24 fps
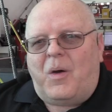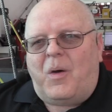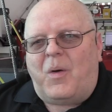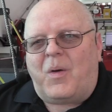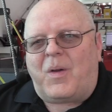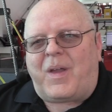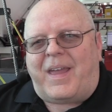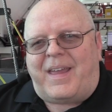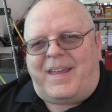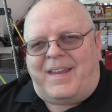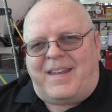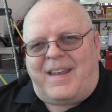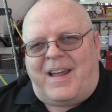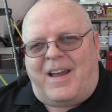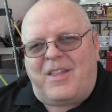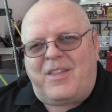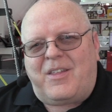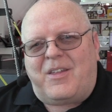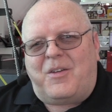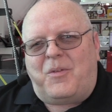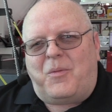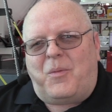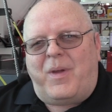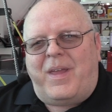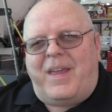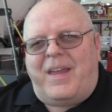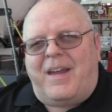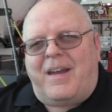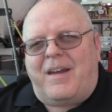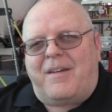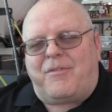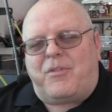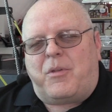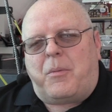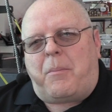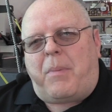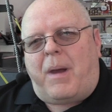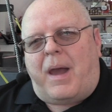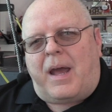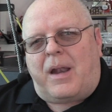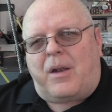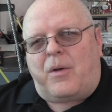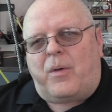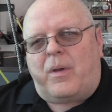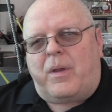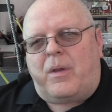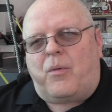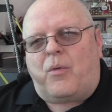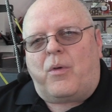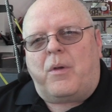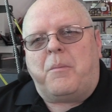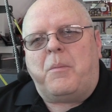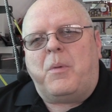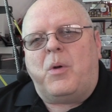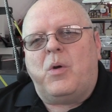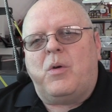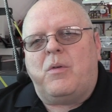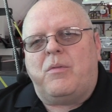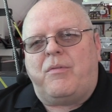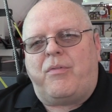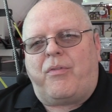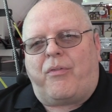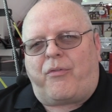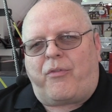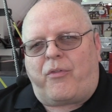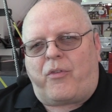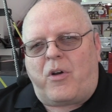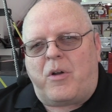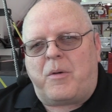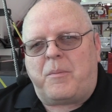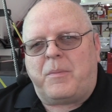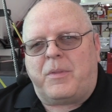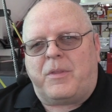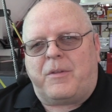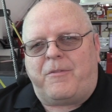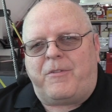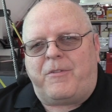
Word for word: Okay, now that we have the battery removed from the